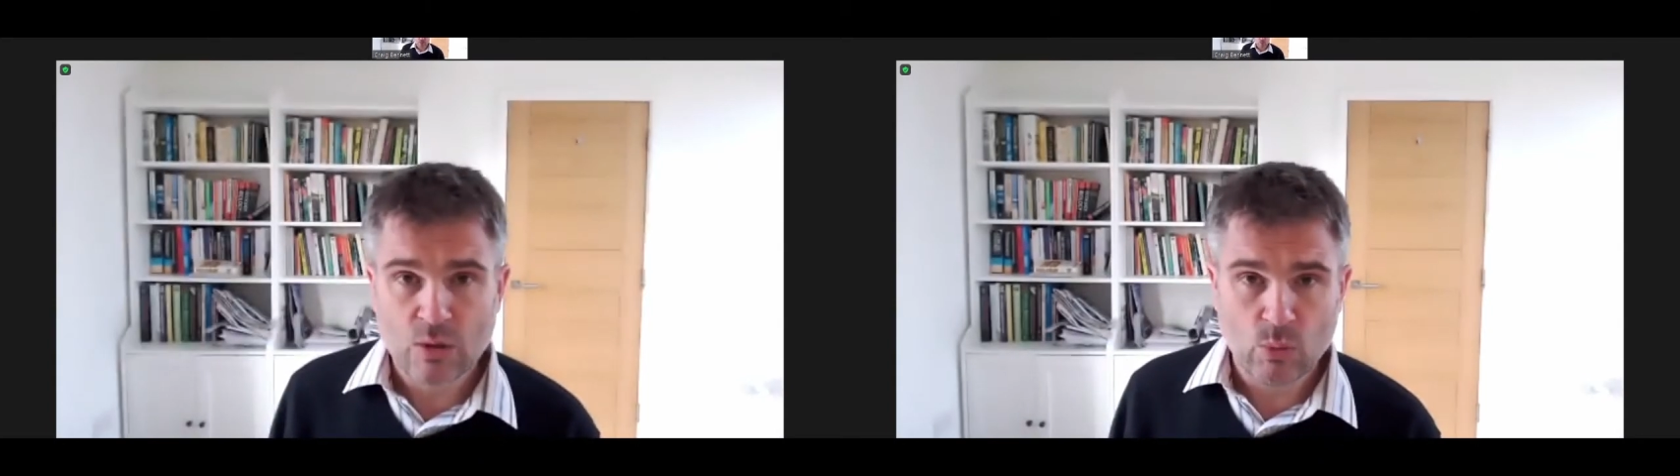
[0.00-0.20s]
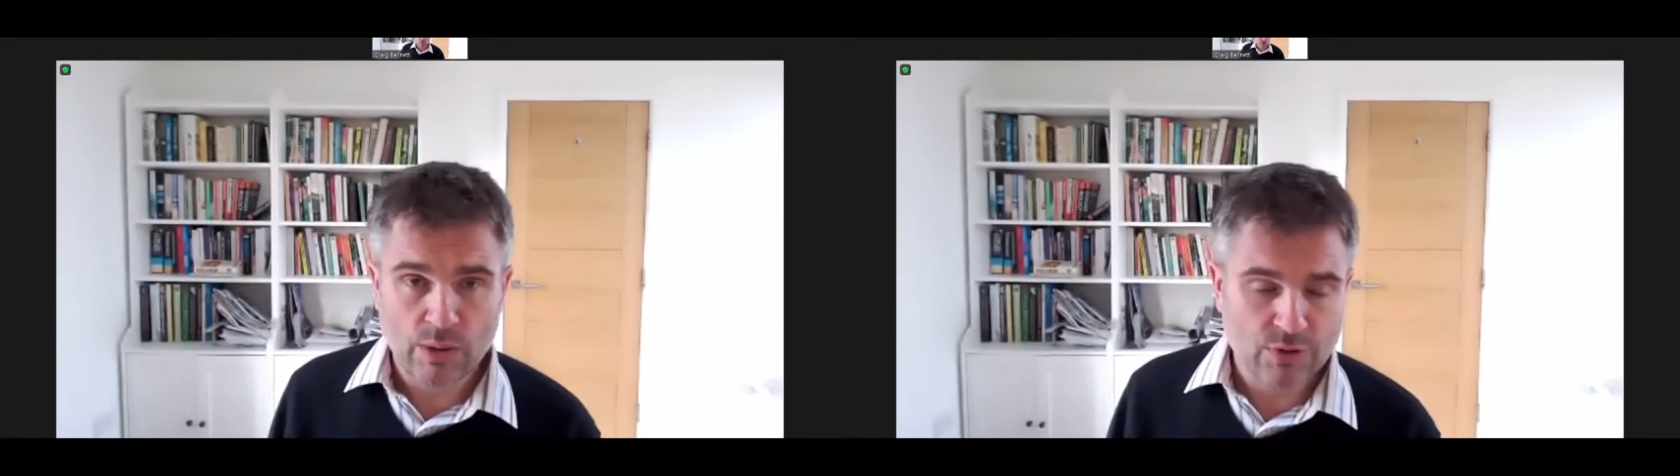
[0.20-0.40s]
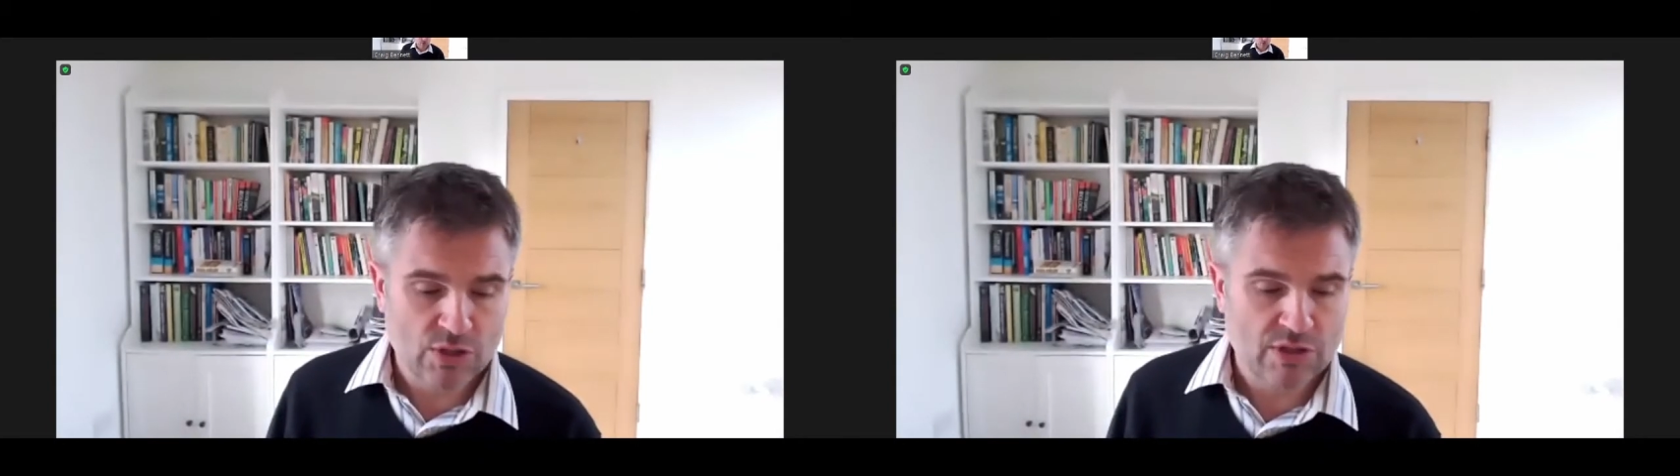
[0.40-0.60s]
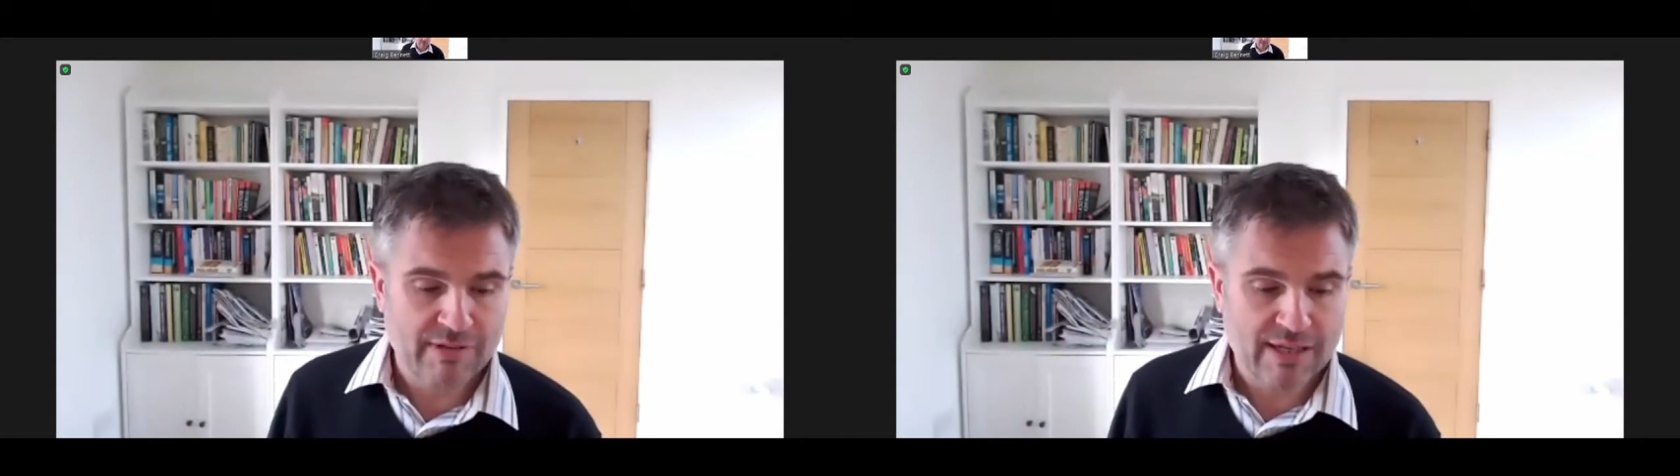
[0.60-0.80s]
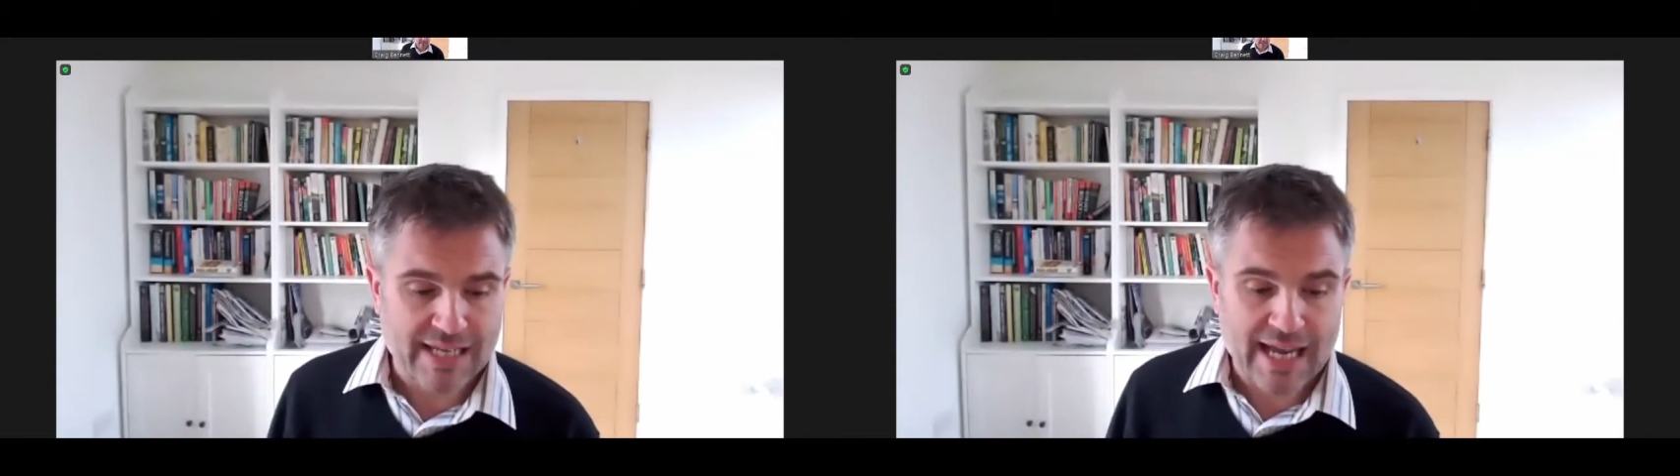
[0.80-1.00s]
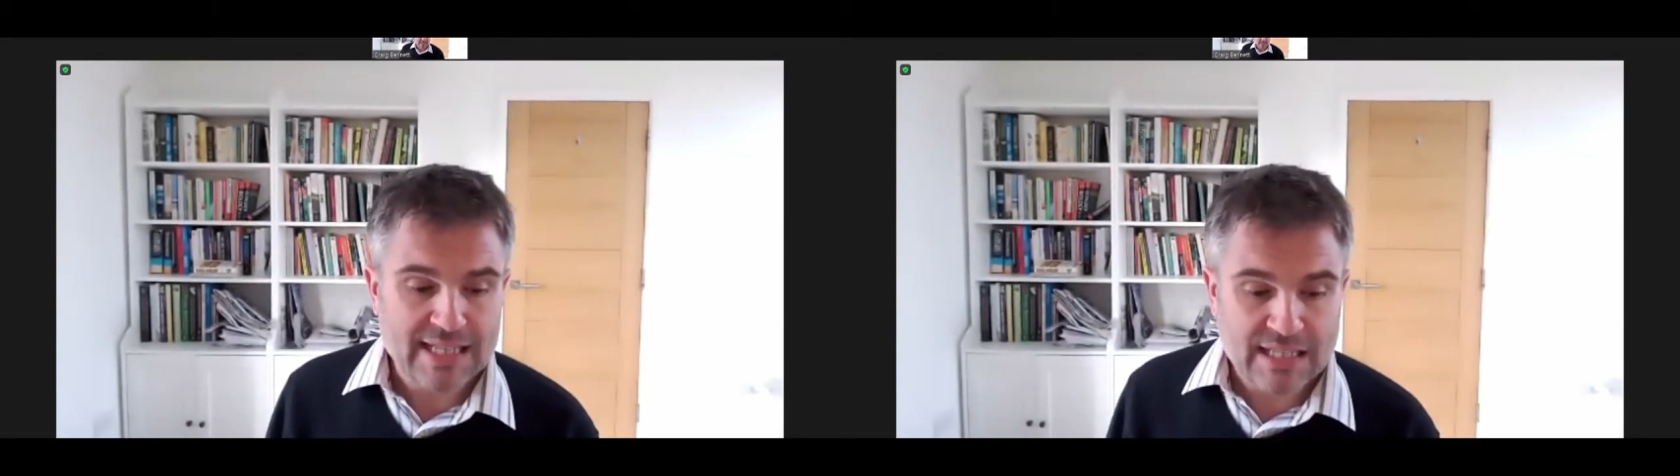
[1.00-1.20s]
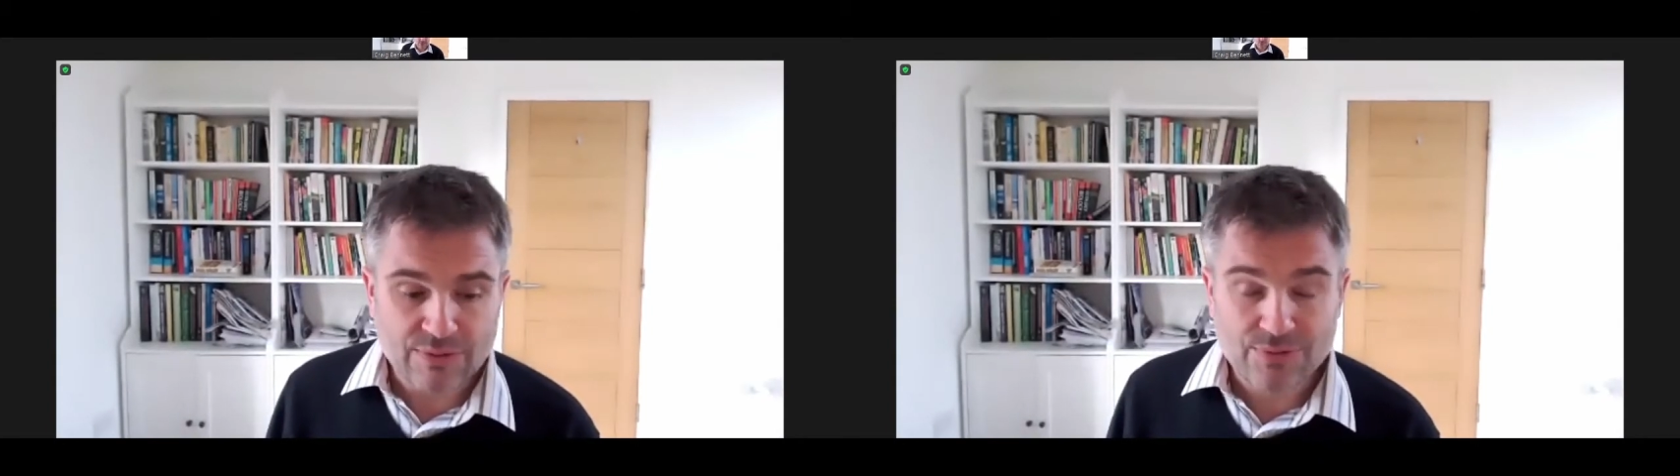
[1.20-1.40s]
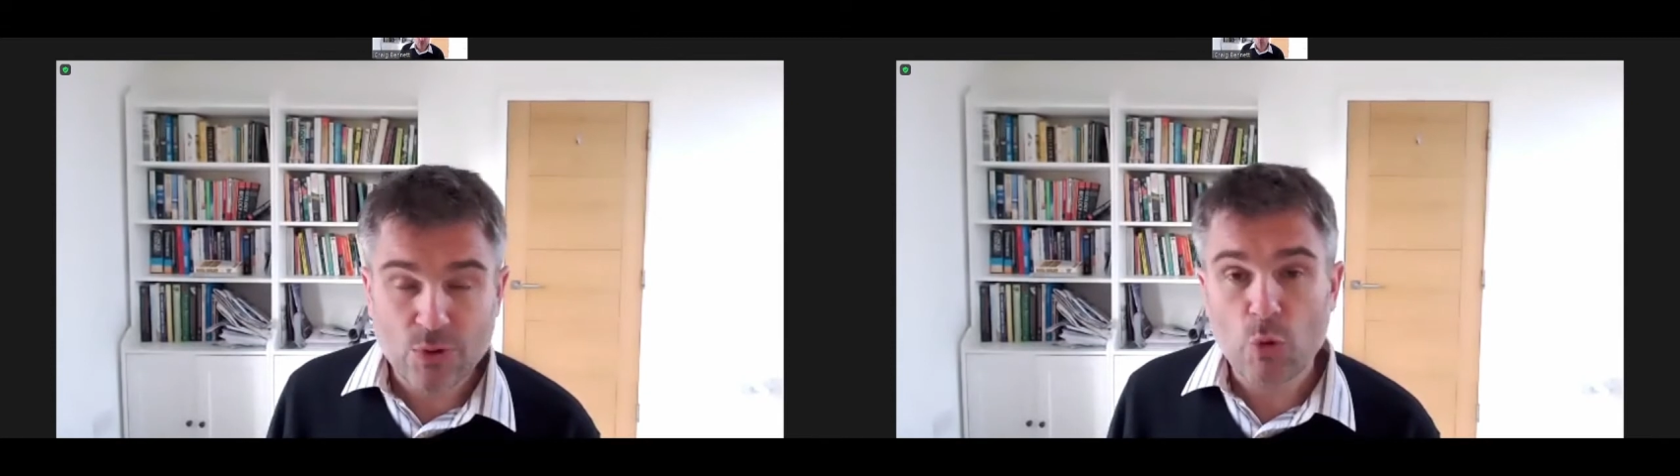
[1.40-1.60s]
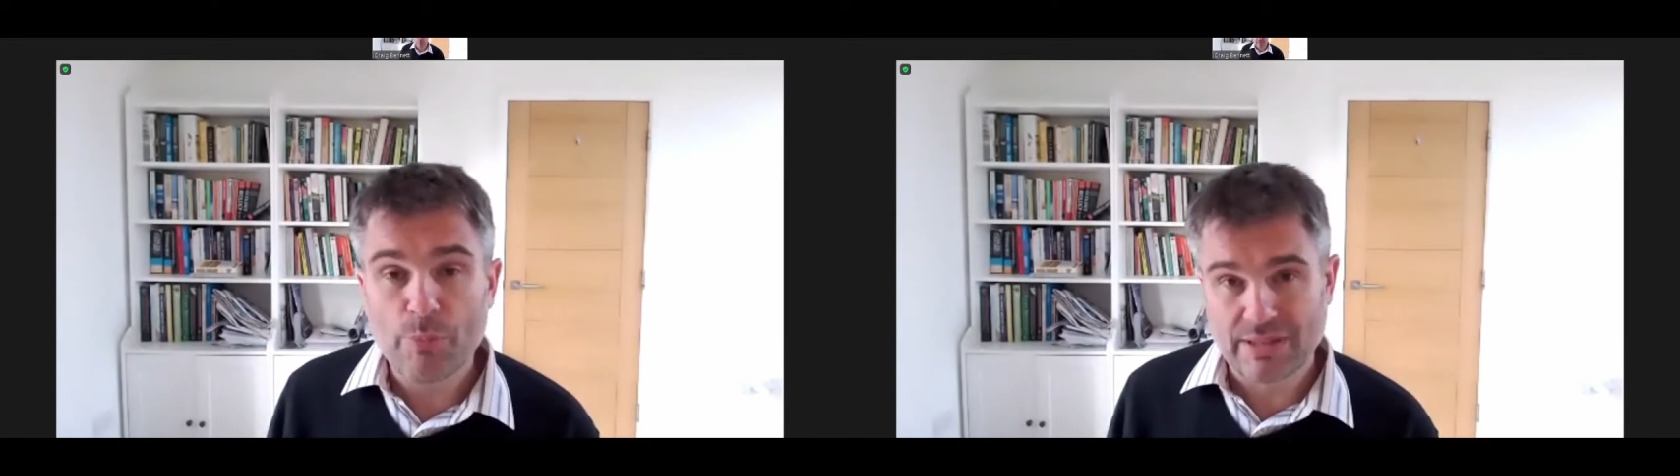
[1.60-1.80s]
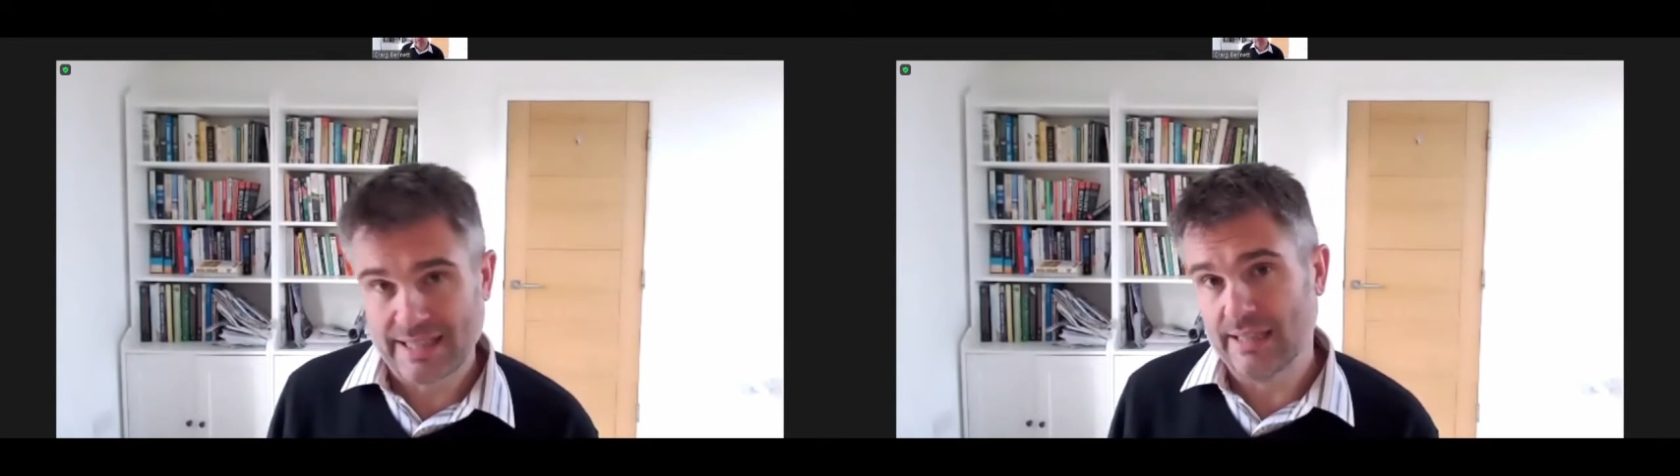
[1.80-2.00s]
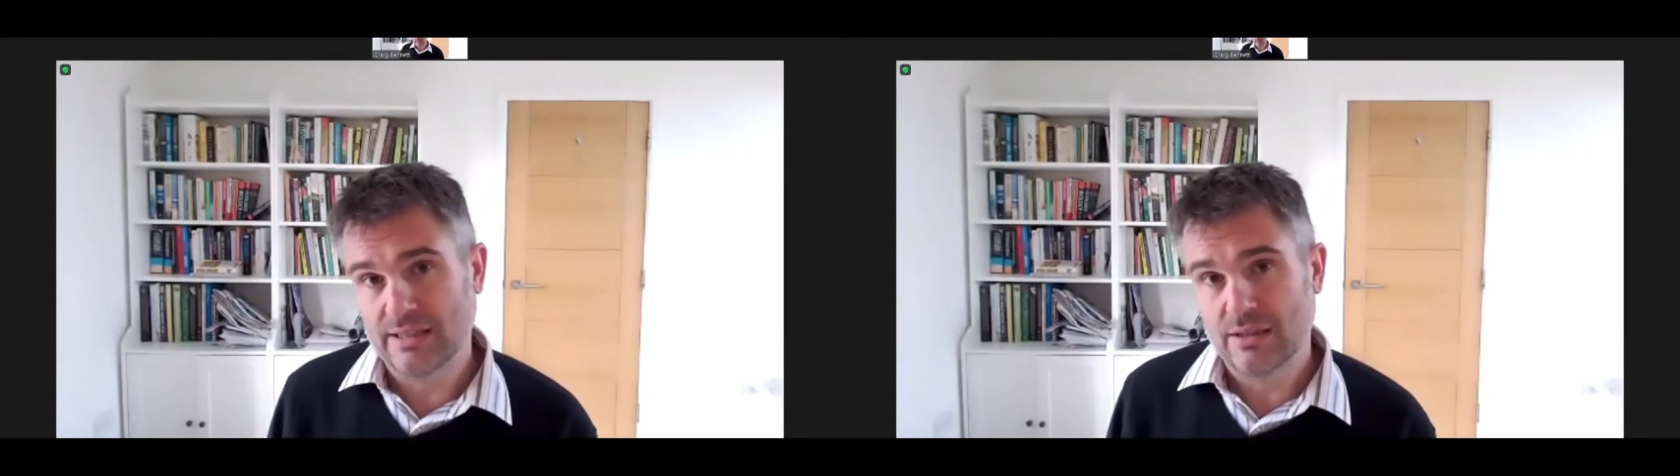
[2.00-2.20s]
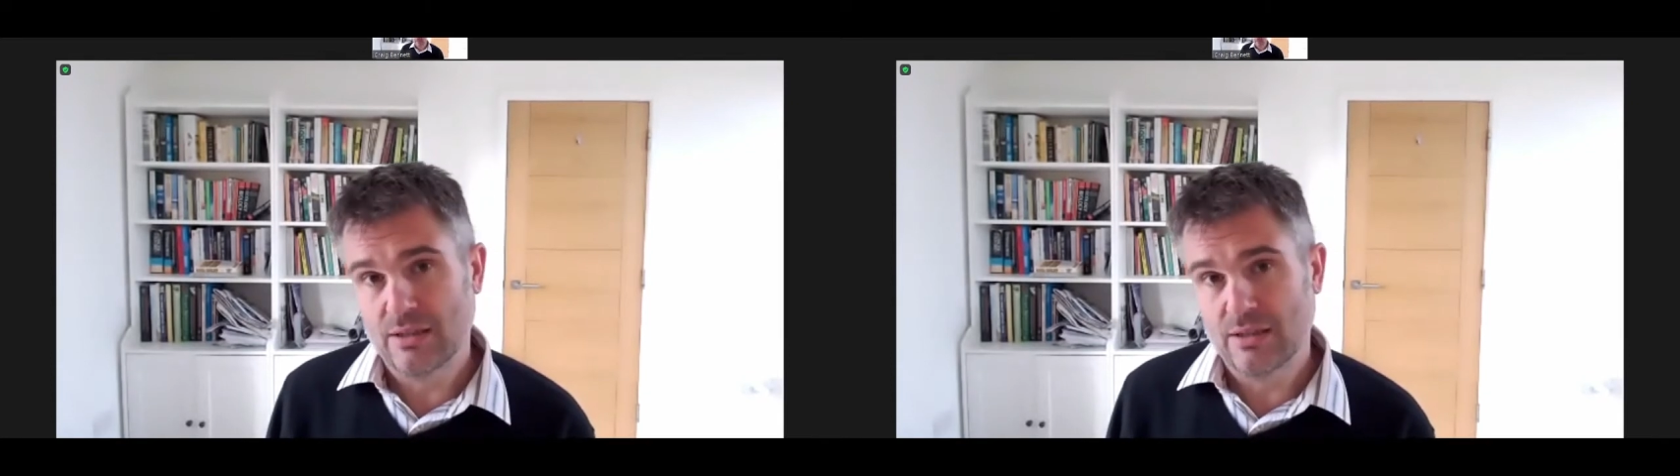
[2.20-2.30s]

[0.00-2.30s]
we've lost around 84%